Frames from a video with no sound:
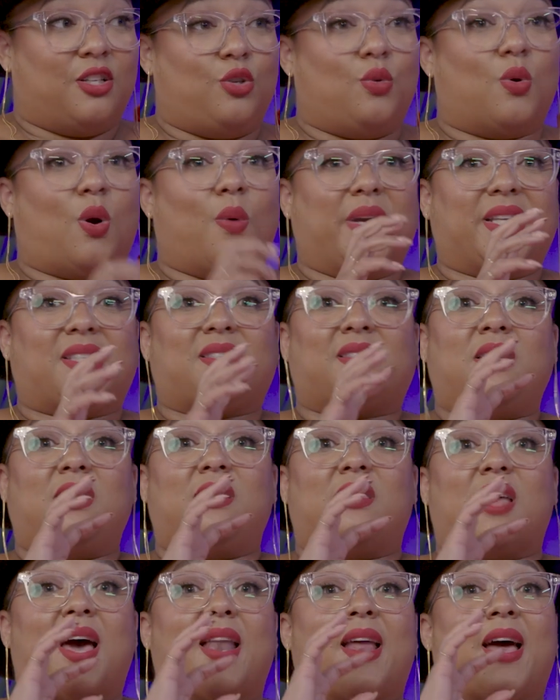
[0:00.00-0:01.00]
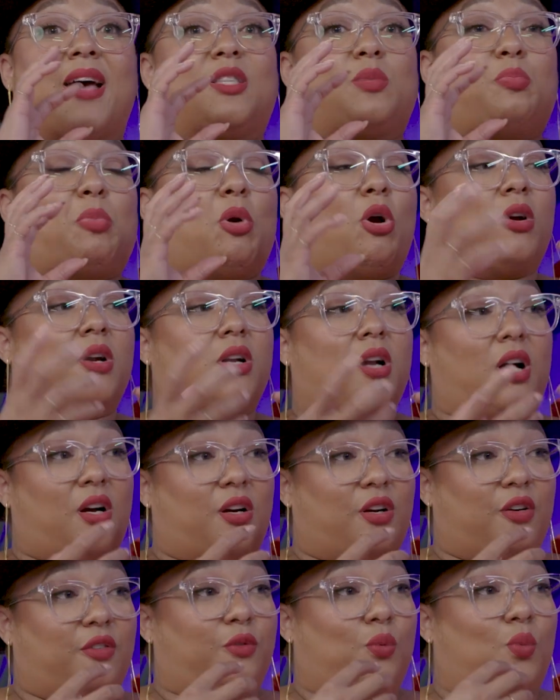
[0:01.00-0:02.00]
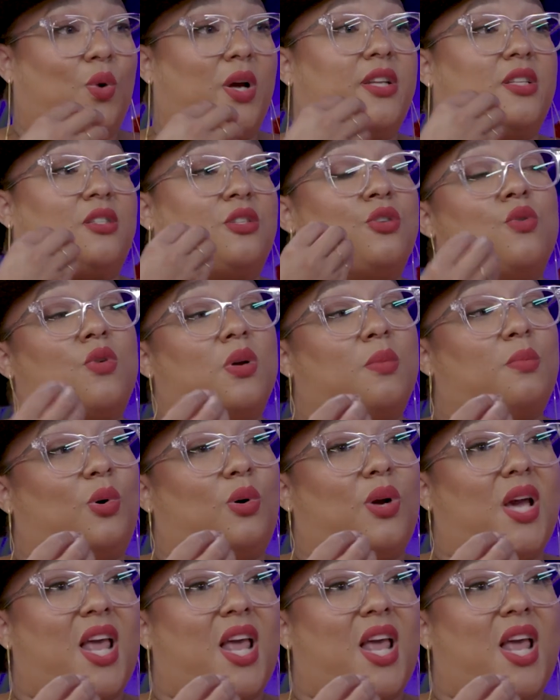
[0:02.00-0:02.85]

You always see that as part of what is normal.